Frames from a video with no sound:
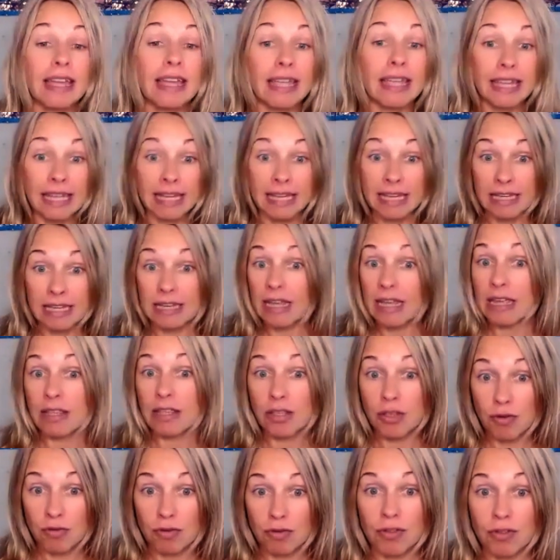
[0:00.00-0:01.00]
in
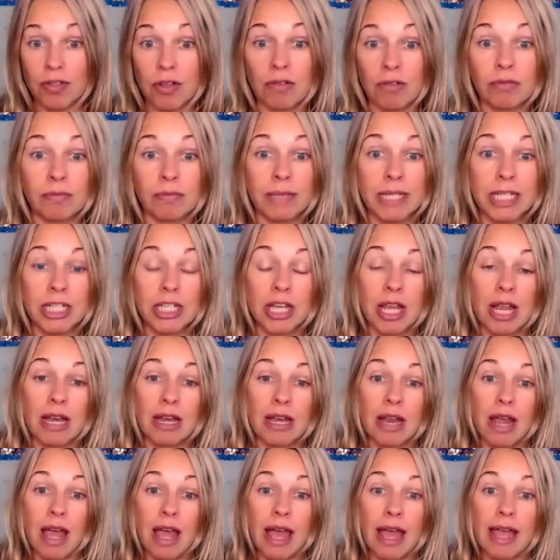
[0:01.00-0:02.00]
your soul
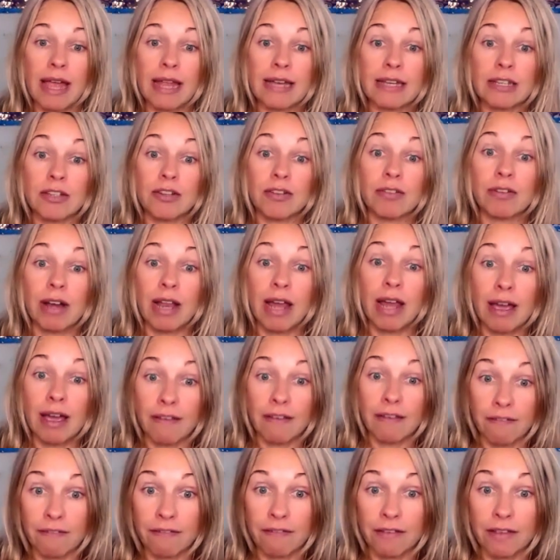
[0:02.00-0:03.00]
mission and your
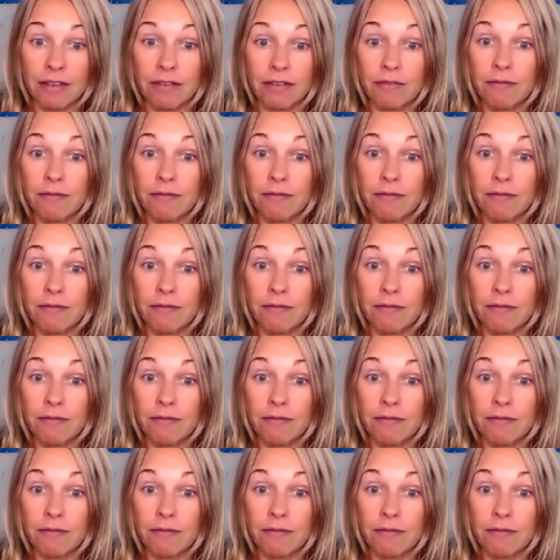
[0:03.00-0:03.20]
life